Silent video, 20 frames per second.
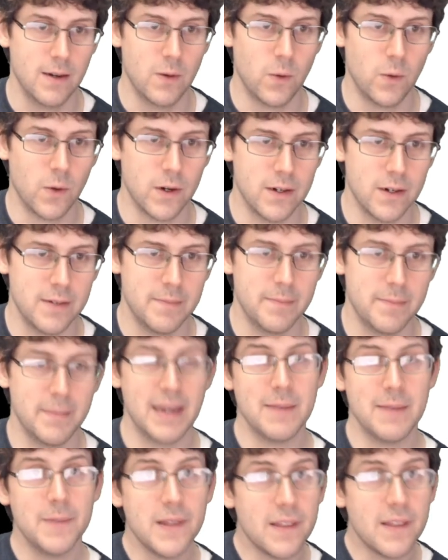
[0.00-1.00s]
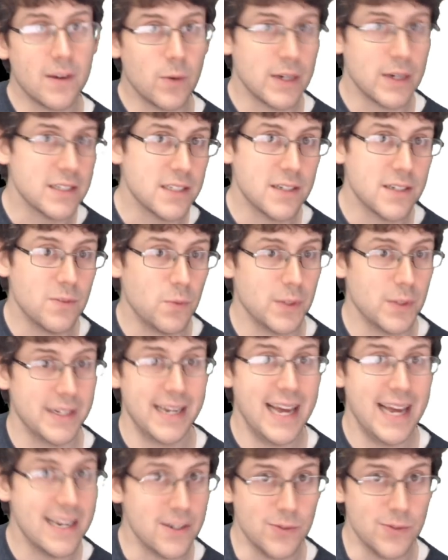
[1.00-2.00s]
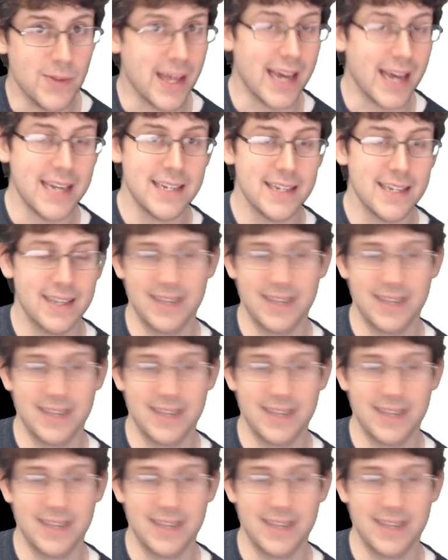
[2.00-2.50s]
Or maybe the question will not do that,